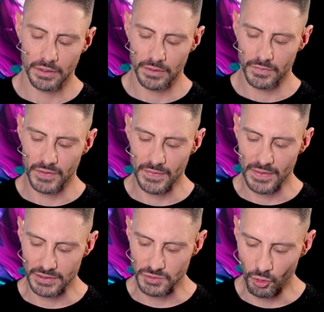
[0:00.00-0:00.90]
that
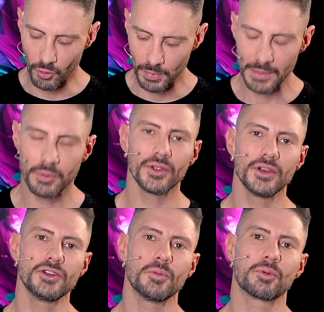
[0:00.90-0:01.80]
there's more people that
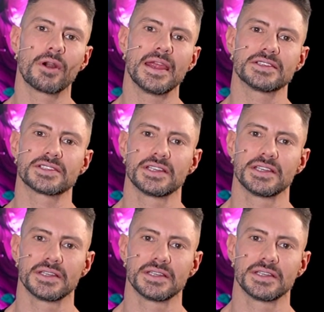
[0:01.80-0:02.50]
are depressed,